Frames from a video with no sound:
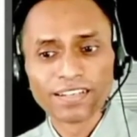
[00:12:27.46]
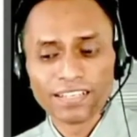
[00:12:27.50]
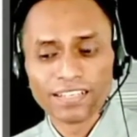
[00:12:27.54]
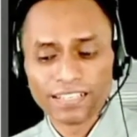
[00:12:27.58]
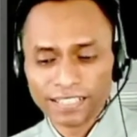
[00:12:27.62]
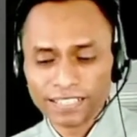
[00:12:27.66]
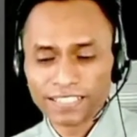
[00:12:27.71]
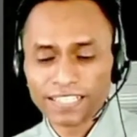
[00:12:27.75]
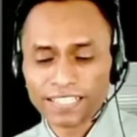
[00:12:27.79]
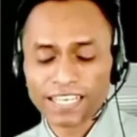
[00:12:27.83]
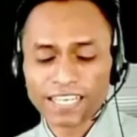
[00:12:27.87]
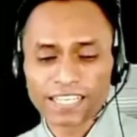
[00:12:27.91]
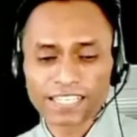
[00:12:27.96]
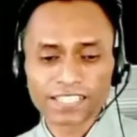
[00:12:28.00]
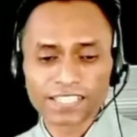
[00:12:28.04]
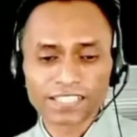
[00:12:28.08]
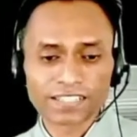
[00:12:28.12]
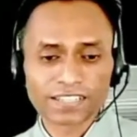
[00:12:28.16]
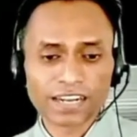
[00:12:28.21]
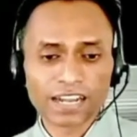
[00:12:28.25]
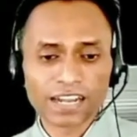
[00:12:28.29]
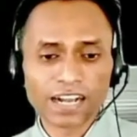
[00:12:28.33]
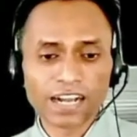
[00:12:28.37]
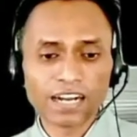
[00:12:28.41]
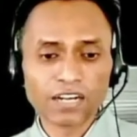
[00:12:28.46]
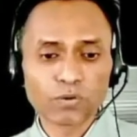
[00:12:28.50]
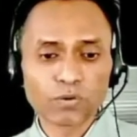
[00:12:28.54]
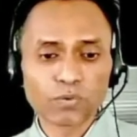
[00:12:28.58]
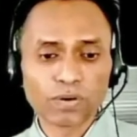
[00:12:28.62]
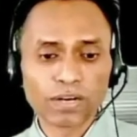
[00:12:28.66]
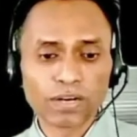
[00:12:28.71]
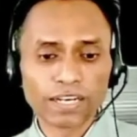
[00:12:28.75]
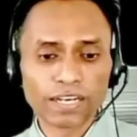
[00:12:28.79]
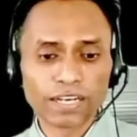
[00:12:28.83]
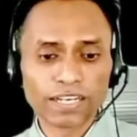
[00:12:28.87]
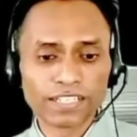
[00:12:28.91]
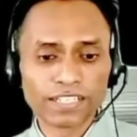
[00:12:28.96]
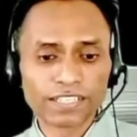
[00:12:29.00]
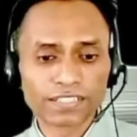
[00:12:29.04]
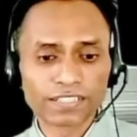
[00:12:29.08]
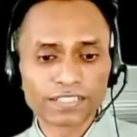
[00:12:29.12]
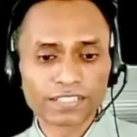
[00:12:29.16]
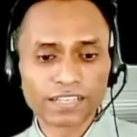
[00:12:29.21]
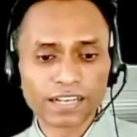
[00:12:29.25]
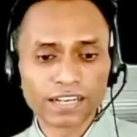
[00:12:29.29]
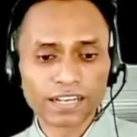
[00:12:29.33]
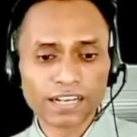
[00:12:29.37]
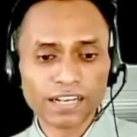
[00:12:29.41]
Yes, third one is
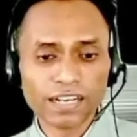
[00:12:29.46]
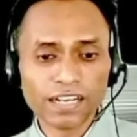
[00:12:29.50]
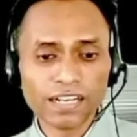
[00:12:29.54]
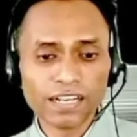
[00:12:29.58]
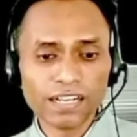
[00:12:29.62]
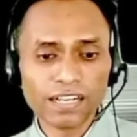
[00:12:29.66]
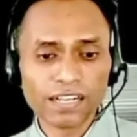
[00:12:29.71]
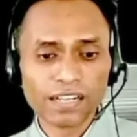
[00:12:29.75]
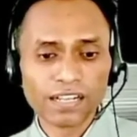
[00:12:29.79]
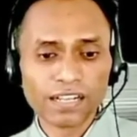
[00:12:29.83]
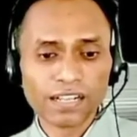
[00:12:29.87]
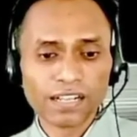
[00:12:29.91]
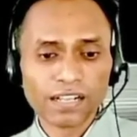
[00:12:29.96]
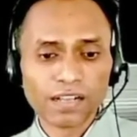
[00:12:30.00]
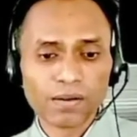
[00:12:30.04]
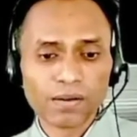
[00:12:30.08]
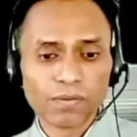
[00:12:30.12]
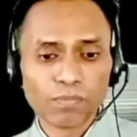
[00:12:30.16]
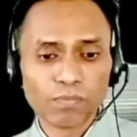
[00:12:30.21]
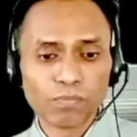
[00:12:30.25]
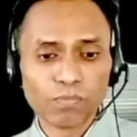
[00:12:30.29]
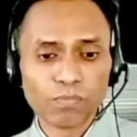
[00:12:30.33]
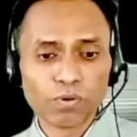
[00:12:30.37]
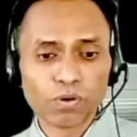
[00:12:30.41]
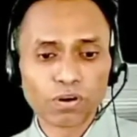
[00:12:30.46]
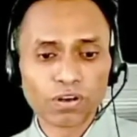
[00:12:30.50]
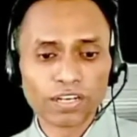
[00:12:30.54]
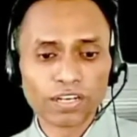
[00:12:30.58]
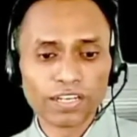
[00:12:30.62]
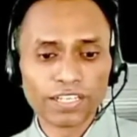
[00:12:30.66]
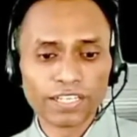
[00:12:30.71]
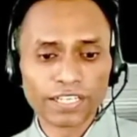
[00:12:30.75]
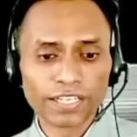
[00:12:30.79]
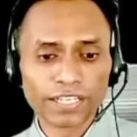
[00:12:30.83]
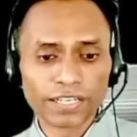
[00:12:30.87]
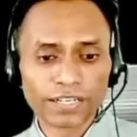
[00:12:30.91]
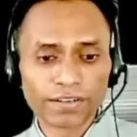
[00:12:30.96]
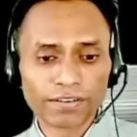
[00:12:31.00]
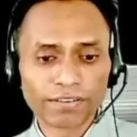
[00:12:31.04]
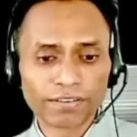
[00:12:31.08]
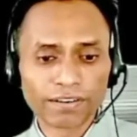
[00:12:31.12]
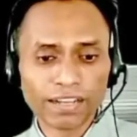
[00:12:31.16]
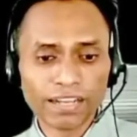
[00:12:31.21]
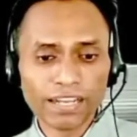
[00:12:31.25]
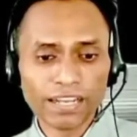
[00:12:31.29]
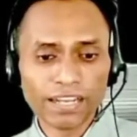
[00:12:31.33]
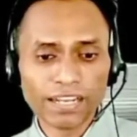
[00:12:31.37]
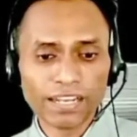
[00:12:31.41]
the ball here,
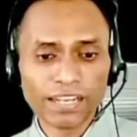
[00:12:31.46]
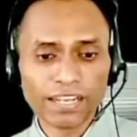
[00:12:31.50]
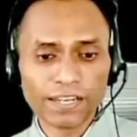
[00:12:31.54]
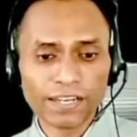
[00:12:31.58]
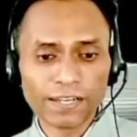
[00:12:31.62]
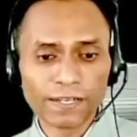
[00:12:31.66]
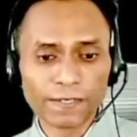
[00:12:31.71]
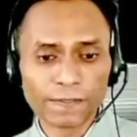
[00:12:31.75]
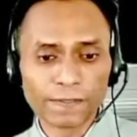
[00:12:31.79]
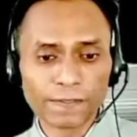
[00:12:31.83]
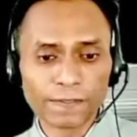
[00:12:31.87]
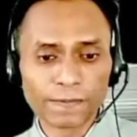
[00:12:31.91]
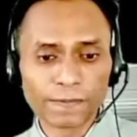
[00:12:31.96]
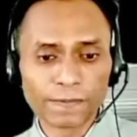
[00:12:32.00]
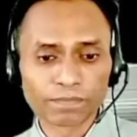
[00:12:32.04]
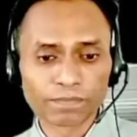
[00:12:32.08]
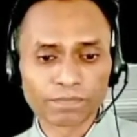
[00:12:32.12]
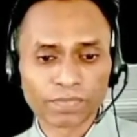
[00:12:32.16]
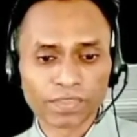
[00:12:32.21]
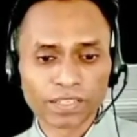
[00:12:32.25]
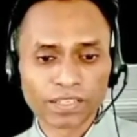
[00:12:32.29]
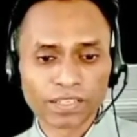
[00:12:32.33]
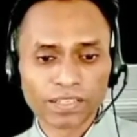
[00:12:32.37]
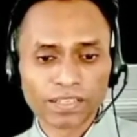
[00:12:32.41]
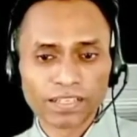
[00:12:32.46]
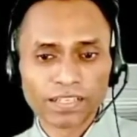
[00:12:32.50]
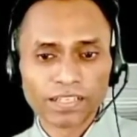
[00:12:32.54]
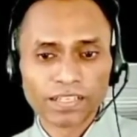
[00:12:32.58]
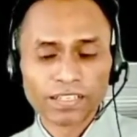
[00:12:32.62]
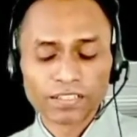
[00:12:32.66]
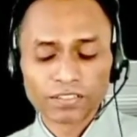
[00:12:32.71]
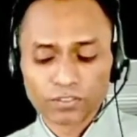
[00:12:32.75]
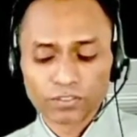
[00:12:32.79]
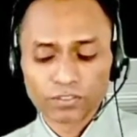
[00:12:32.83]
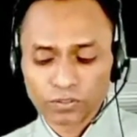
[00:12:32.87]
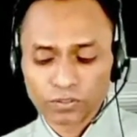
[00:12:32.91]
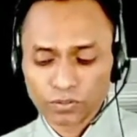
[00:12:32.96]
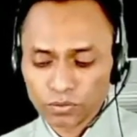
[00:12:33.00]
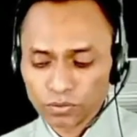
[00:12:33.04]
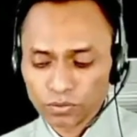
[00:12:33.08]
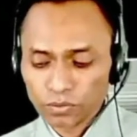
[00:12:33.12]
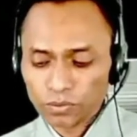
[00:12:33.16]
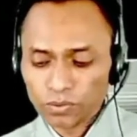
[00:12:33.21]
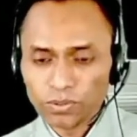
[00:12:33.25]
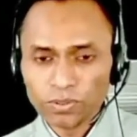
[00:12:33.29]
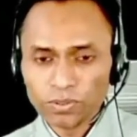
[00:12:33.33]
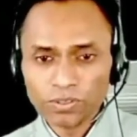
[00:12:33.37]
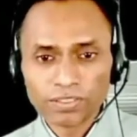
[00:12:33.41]
right?
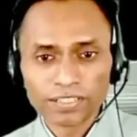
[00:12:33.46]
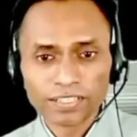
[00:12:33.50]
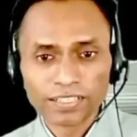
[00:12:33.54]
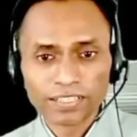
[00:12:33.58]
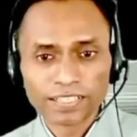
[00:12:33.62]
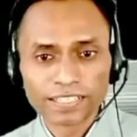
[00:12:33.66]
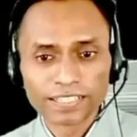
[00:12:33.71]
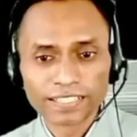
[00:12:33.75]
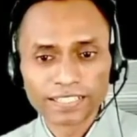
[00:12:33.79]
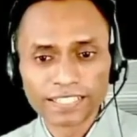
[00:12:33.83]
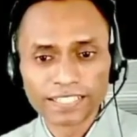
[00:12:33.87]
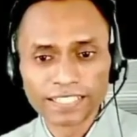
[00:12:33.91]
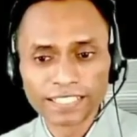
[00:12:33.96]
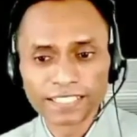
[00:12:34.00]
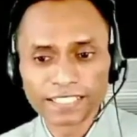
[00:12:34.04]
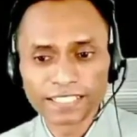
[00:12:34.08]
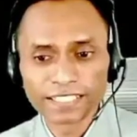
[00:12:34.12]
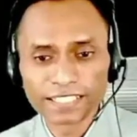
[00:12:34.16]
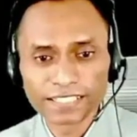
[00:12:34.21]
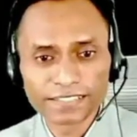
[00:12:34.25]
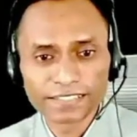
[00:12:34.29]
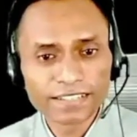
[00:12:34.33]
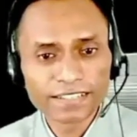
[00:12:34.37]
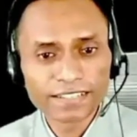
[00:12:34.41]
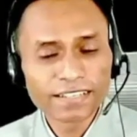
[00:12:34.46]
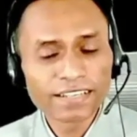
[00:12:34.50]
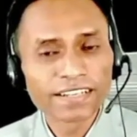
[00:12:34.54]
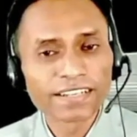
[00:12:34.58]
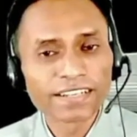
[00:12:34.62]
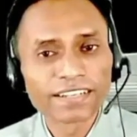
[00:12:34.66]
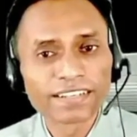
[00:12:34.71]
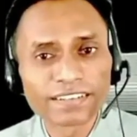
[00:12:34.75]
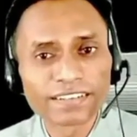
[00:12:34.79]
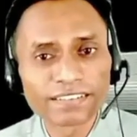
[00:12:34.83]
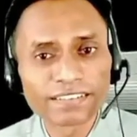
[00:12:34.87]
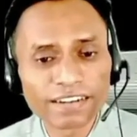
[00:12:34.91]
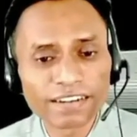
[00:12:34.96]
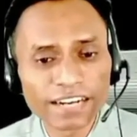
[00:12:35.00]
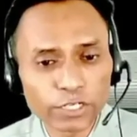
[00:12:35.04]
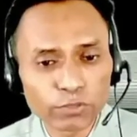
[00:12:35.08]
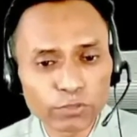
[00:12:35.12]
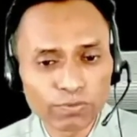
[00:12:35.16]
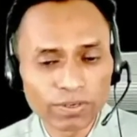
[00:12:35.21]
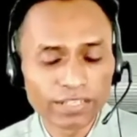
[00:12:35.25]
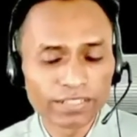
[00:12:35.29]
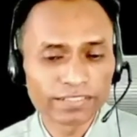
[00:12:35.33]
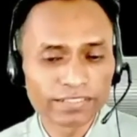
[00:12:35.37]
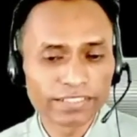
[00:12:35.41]
So this is the correct
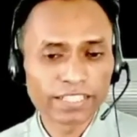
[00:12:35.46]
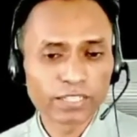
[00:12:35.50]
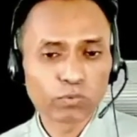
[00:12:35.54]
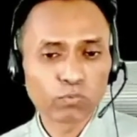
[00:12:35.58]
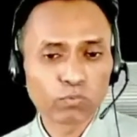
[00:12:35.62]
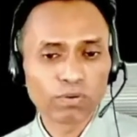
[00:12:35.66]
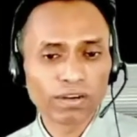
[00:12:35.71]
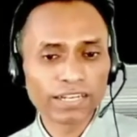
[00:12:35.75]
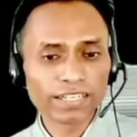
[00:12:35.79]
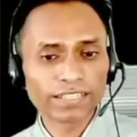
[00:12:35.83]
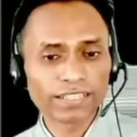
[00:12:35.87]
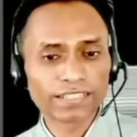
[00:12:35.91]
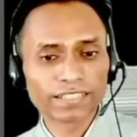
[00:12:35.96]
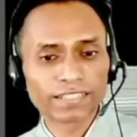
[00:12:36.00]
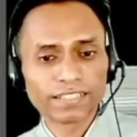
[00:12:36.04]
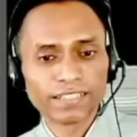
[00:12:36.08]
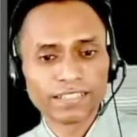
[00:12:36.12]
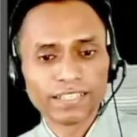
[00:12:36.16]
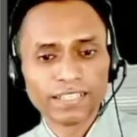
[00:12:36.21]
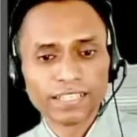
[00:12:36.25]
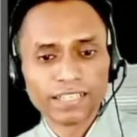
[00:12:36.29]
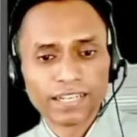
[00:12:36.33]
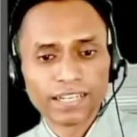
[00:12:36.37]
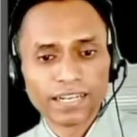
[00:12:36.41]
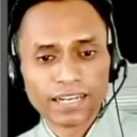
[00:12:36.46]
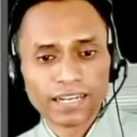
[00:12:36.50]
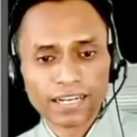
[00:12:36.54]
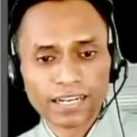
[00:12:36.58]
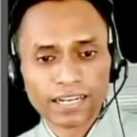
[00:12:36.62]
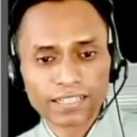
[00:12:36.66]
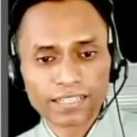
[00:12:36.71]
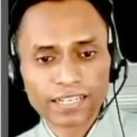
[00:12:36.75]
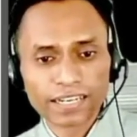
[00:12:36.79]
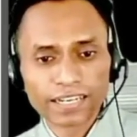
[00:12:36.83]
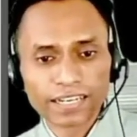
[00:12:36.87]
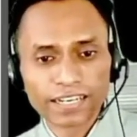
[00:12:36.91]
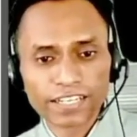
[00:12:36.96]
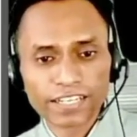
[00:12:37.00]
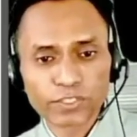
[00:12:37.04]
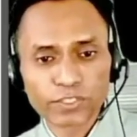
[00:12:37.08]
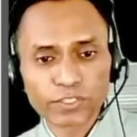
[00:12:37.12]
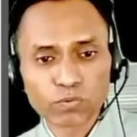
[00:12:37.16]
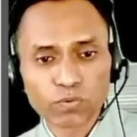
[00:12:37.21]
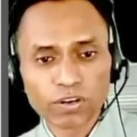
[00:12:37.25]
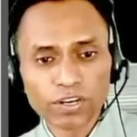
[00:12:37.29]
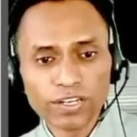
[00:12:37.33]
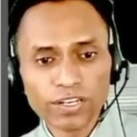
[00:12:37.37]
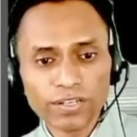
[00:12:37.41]
one. Then what are the next
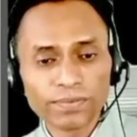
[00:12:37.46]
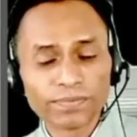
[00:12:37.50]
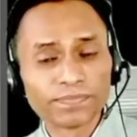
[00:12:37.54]
word?